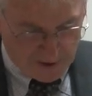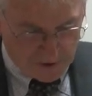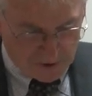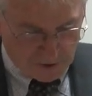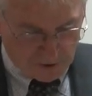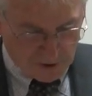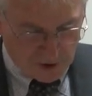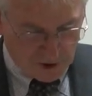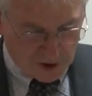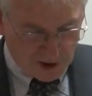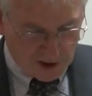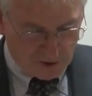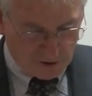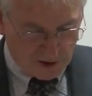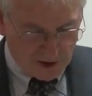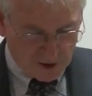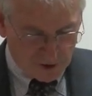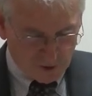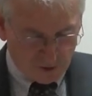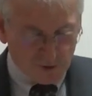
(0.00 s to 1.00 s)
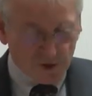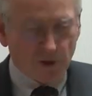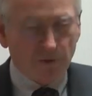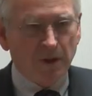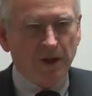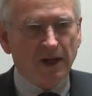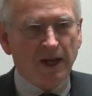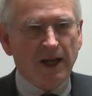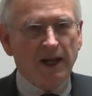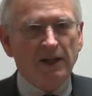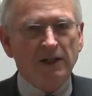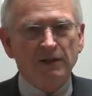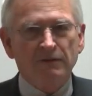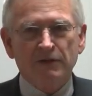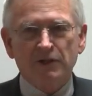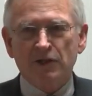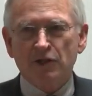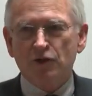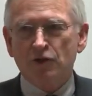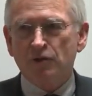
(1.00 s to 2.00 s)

Doctor Gentry has also been active as a